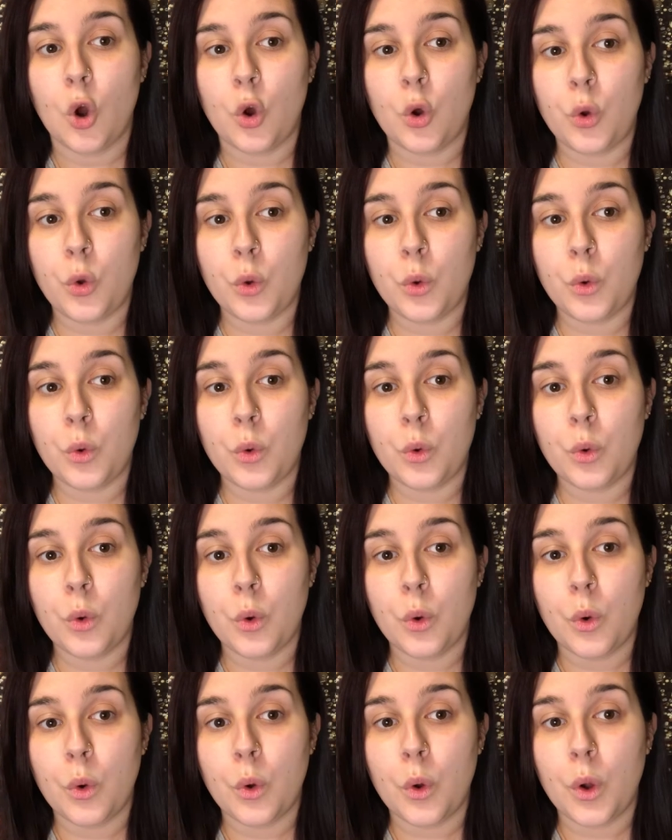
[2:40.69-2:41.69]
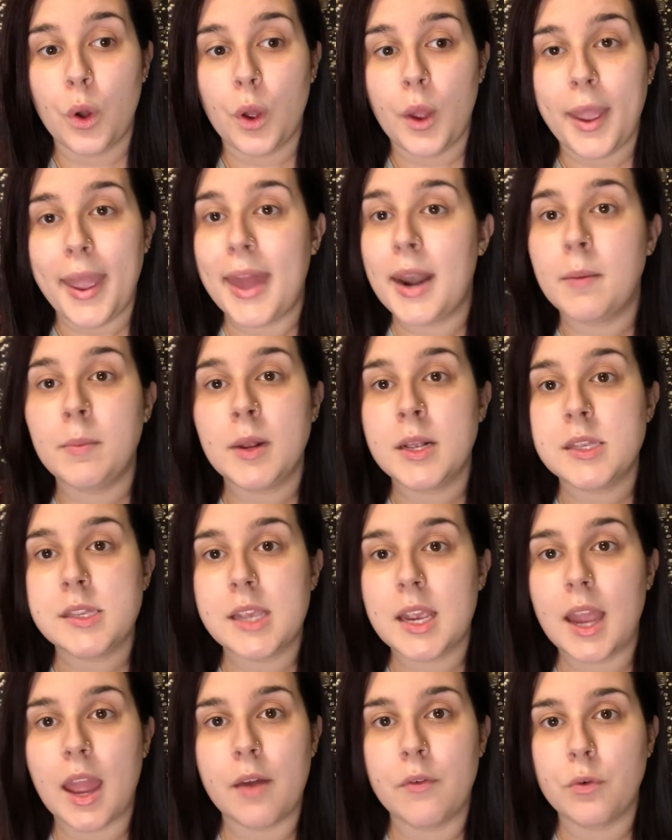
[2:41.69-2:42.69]
who, and I'm not
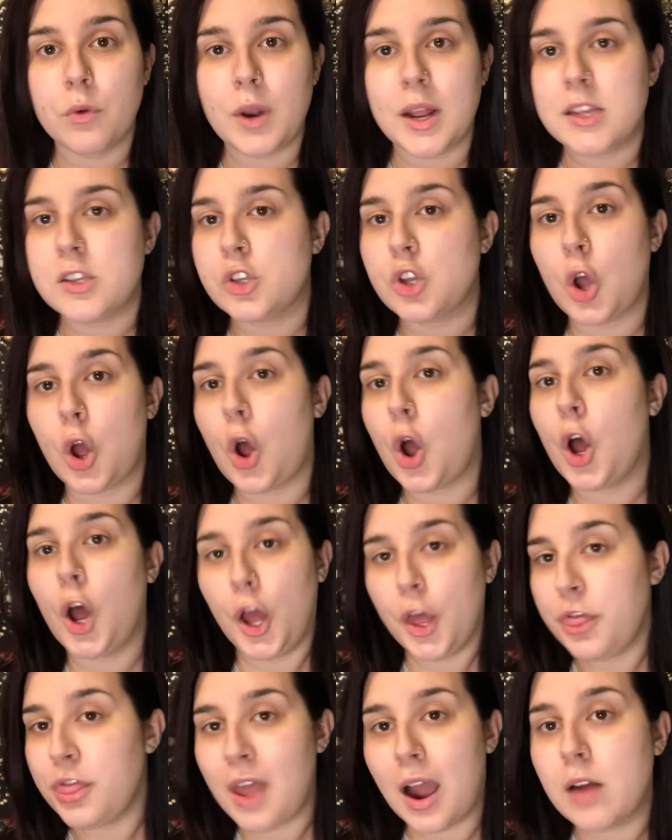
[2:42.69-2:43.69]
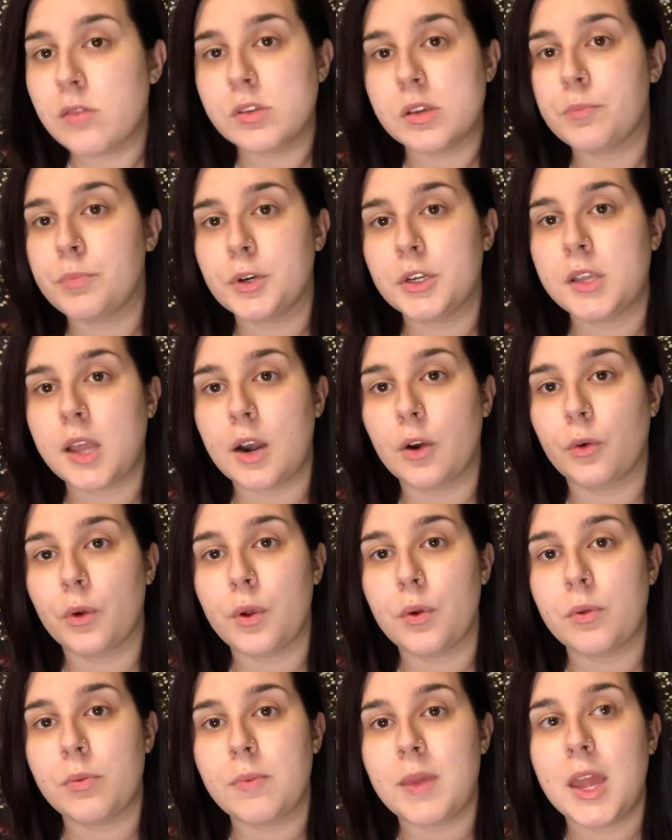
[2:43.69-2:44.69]
saying everyone has to 1,000%
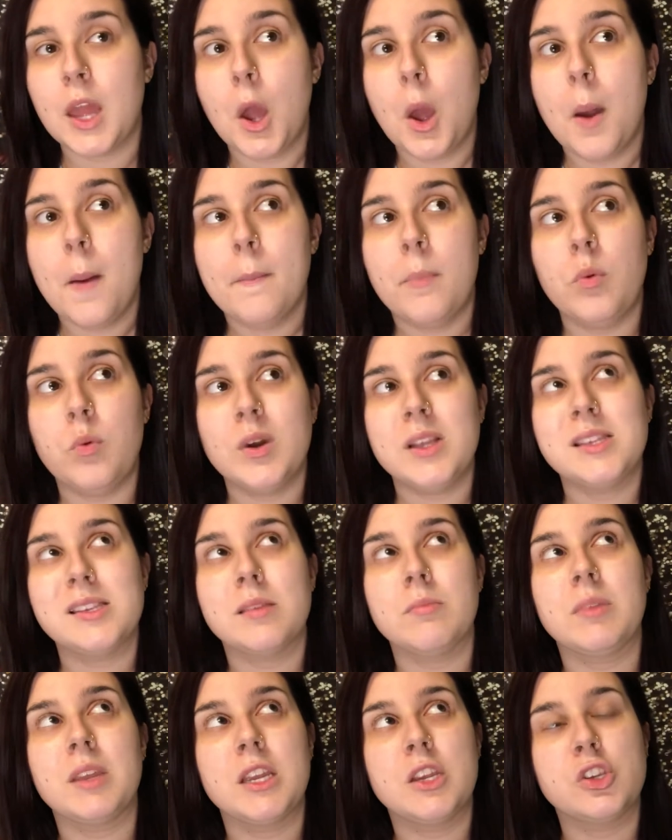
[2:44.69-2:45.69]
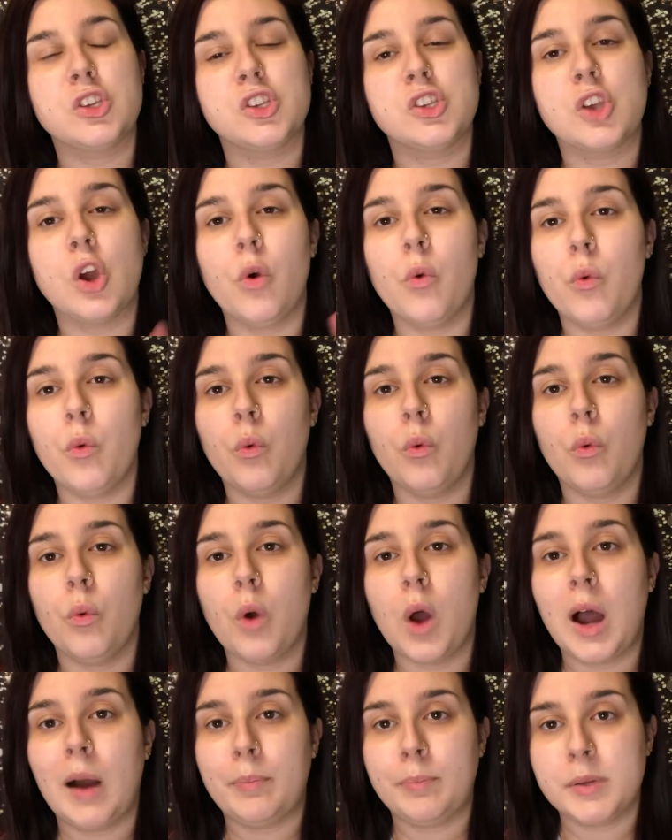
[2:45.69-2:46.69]
agree with me, but when something is so
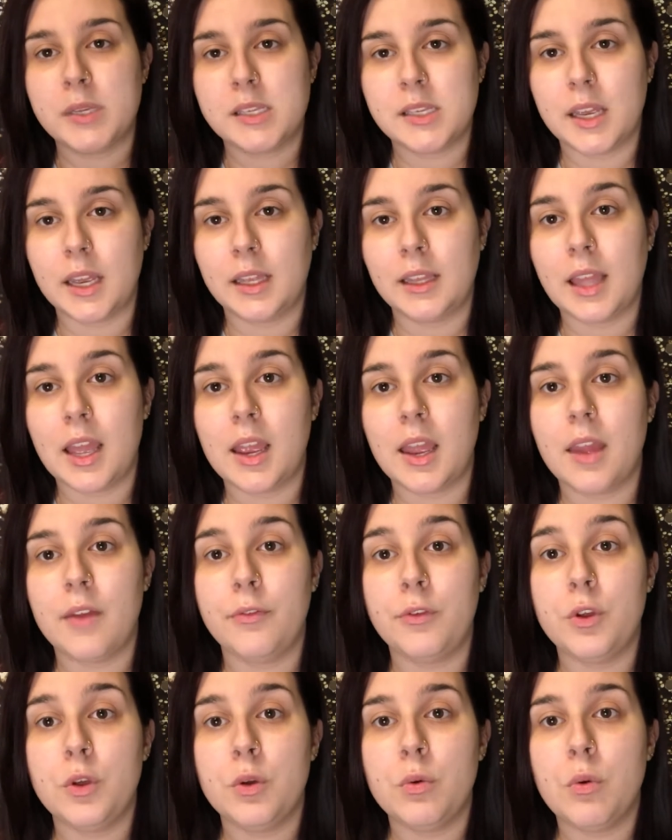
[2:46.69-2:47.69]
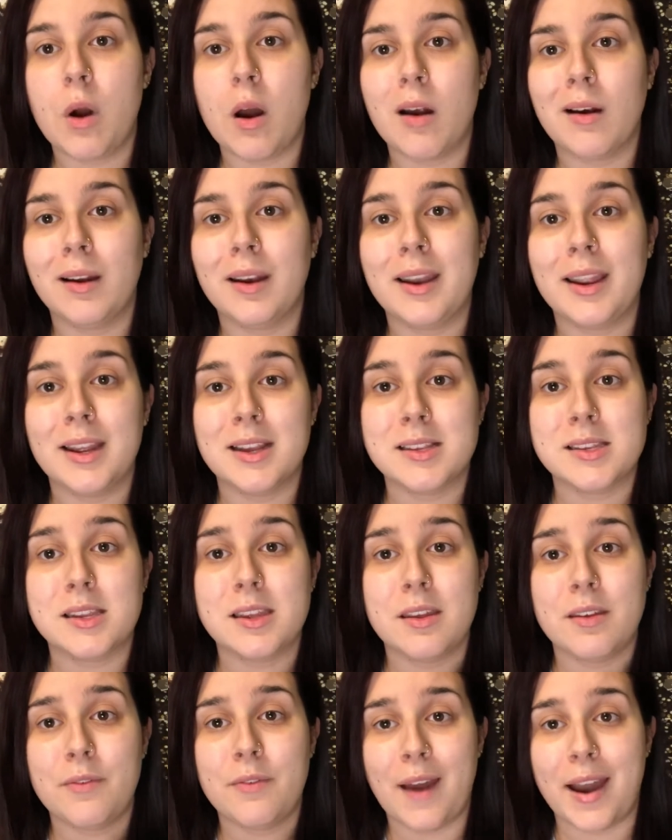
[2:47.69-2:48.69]
opposite, like if you are an
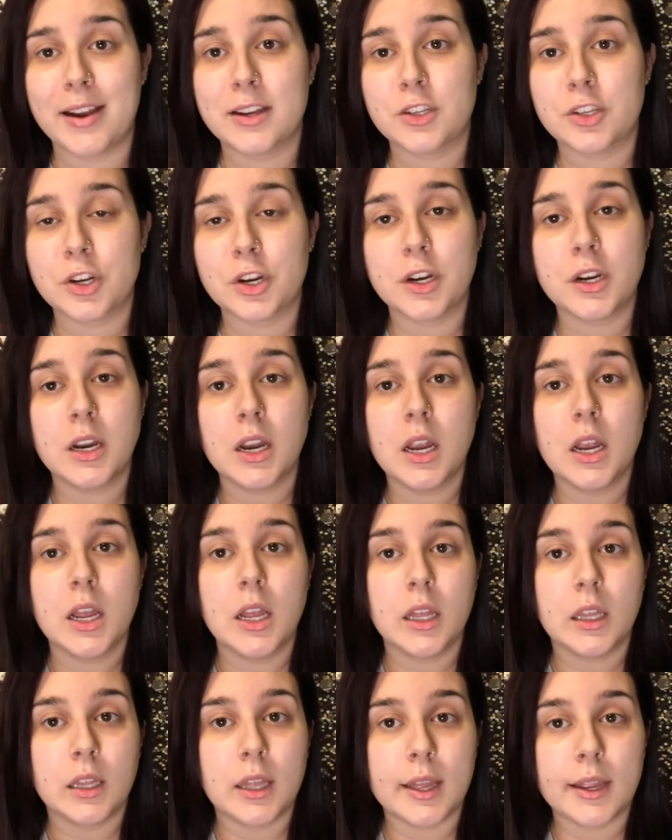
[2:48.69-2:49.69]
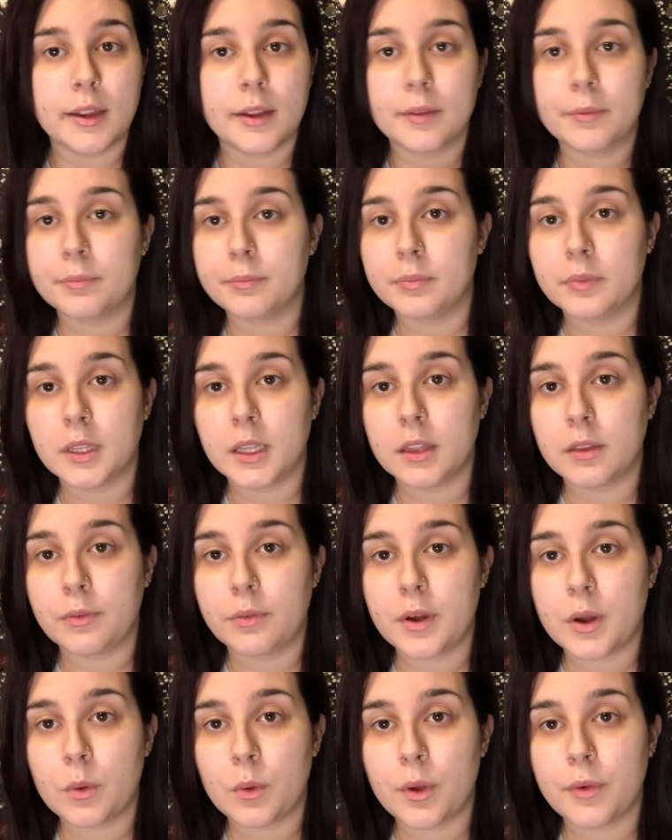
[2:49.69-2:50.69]
anti-vaxxer, like, get the
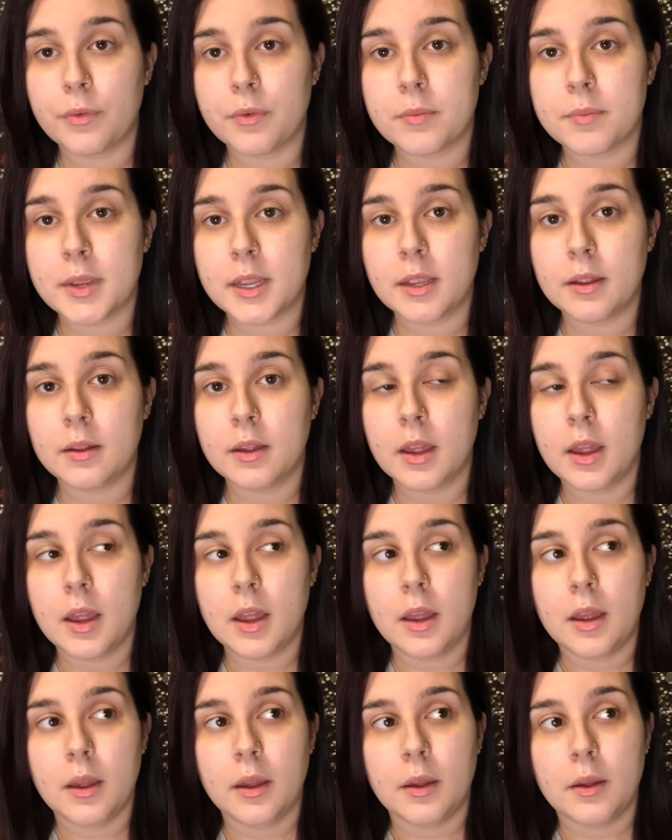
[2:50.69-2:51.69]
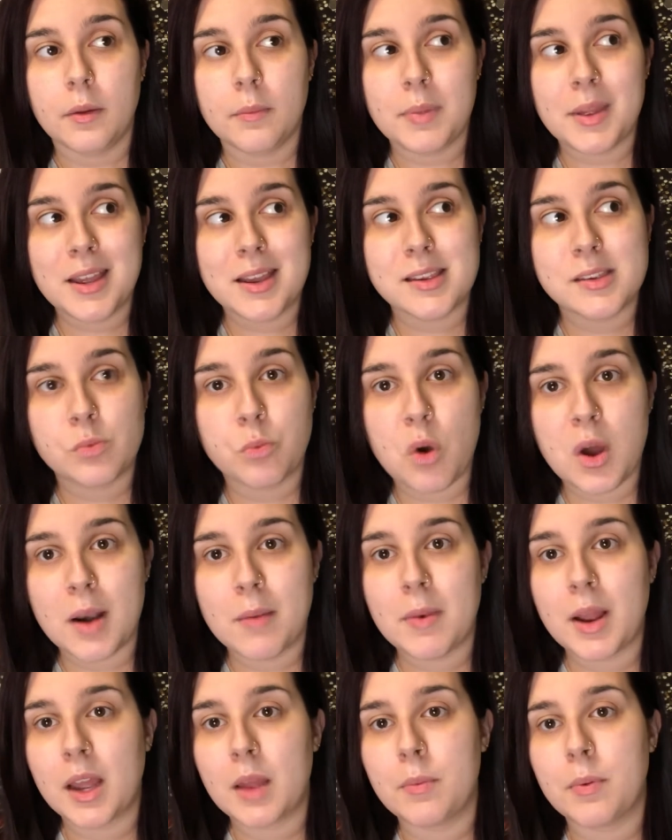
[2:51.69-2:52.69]
fuck away from me. Because one,
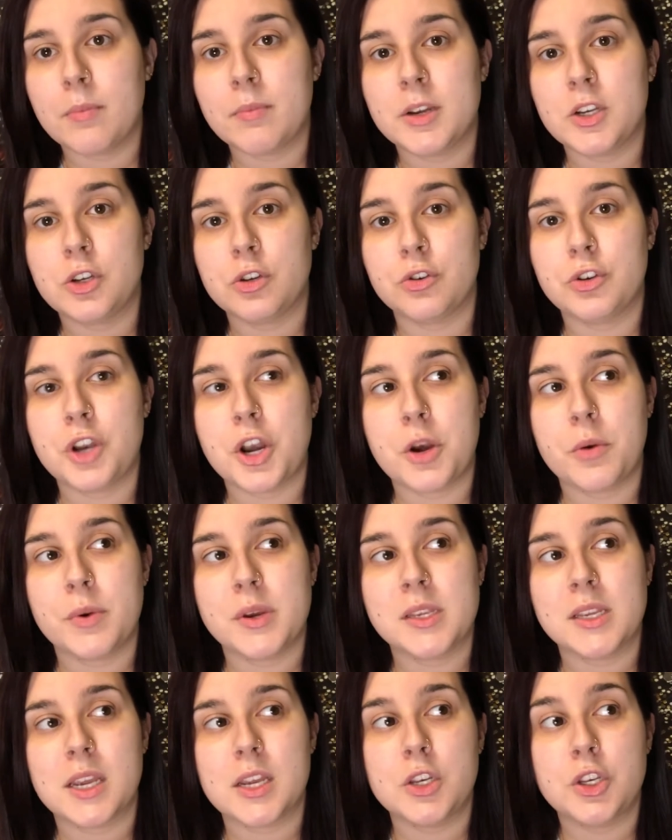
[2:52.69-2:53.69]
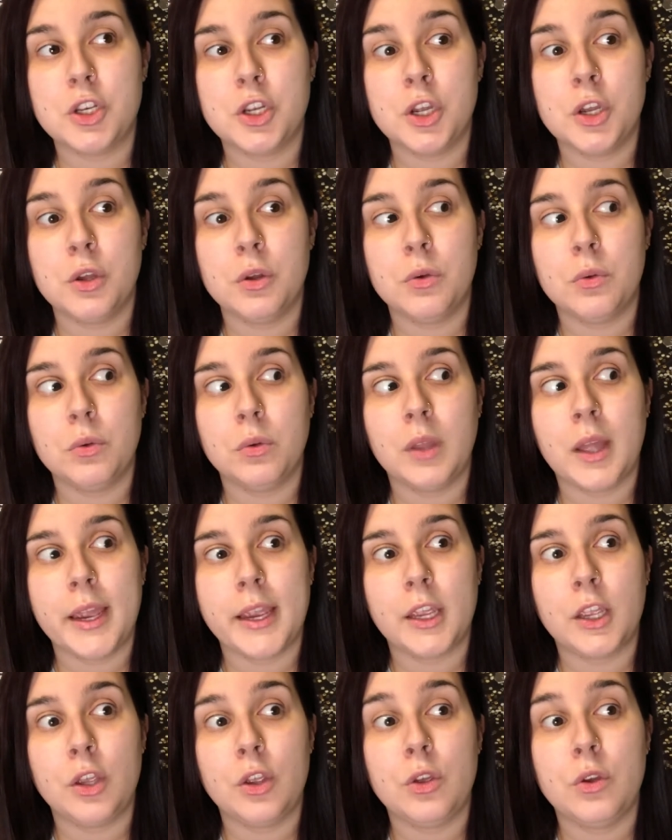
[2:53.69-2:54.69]
I'm not gonna put my children at risk, and two,
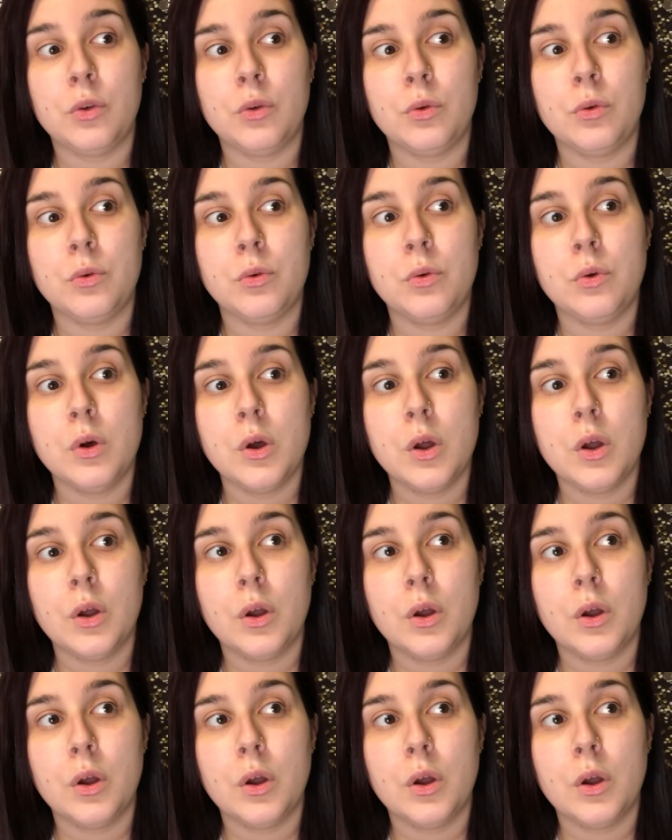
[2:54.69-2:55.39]
like, you